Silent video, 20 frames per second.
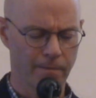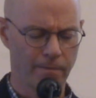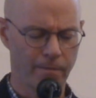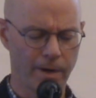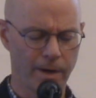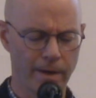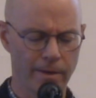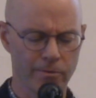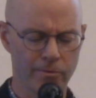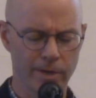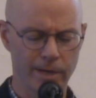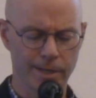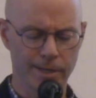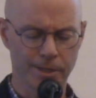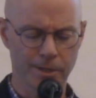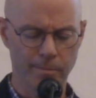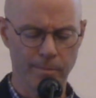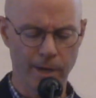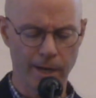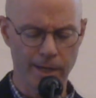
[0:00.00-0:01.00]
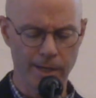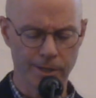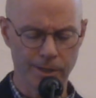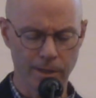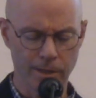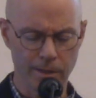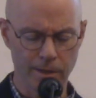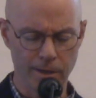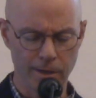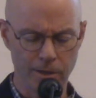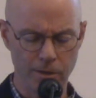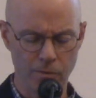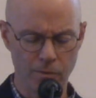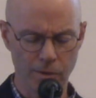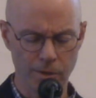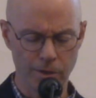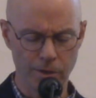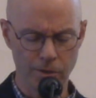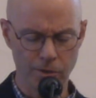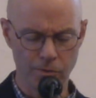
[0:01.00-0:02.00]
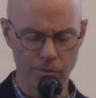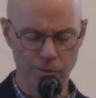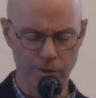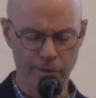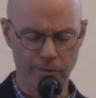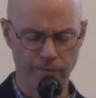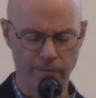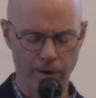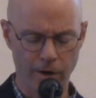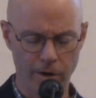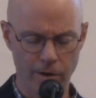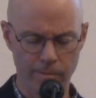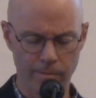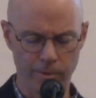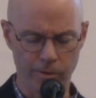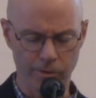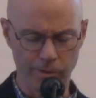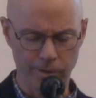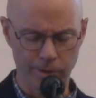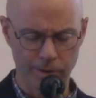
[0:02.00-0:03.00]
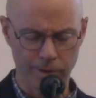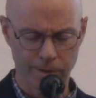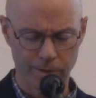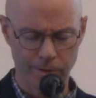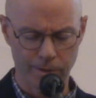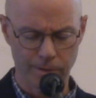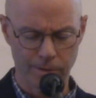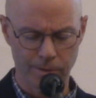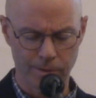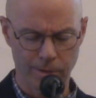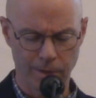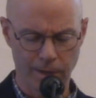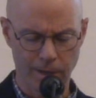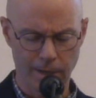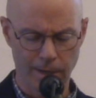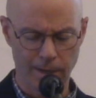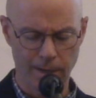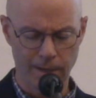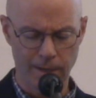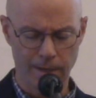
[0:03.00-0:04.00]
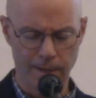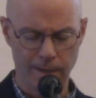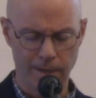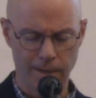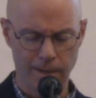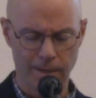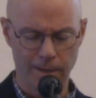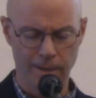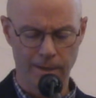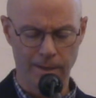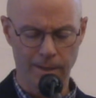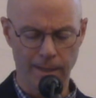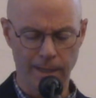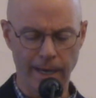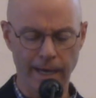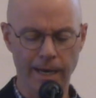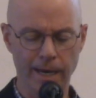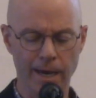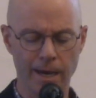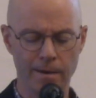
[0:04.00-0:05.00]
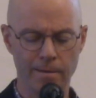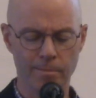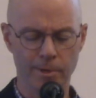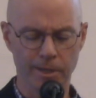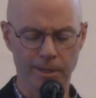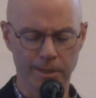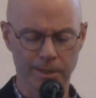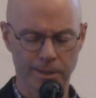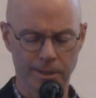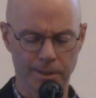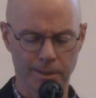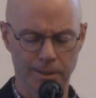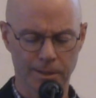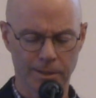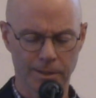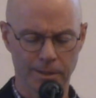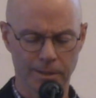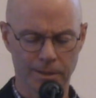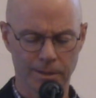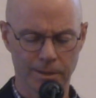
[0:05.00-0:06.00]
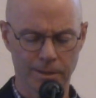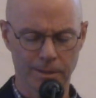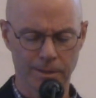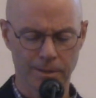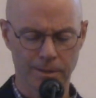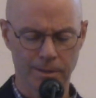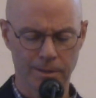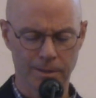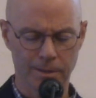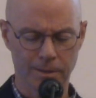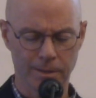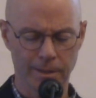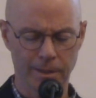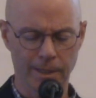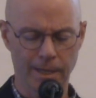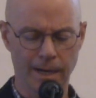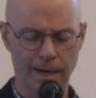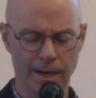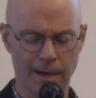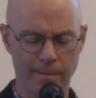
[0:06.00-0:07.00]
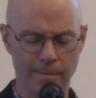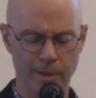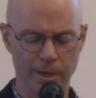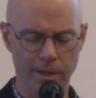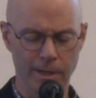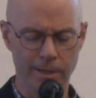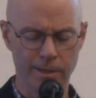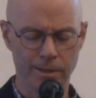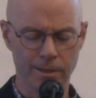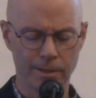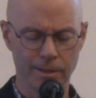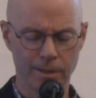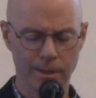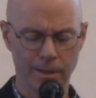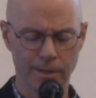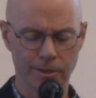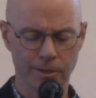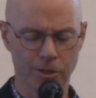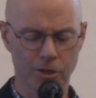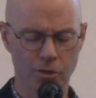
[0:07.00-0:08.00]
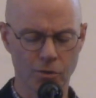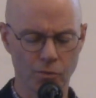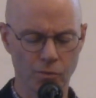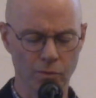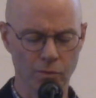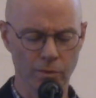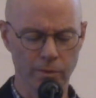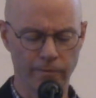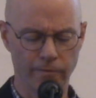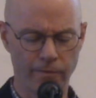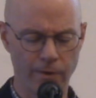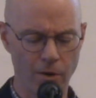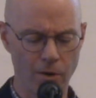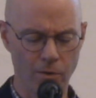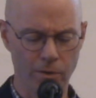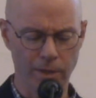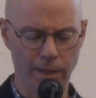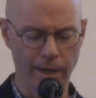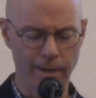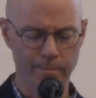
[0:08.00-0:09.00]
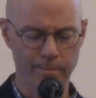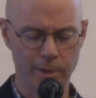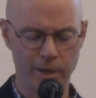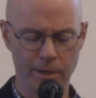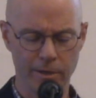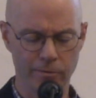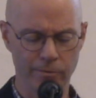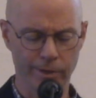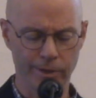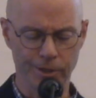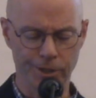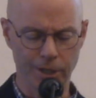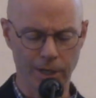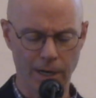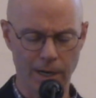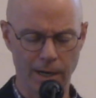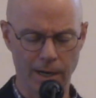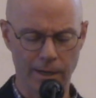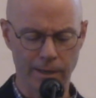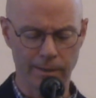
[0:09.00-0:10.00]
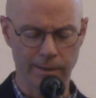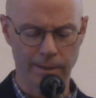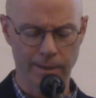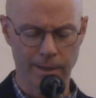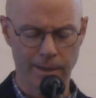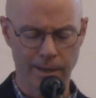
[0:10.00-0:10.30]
Father, it is amazing that you will use farmers like Amos and common, unschooled folk like Peter and John.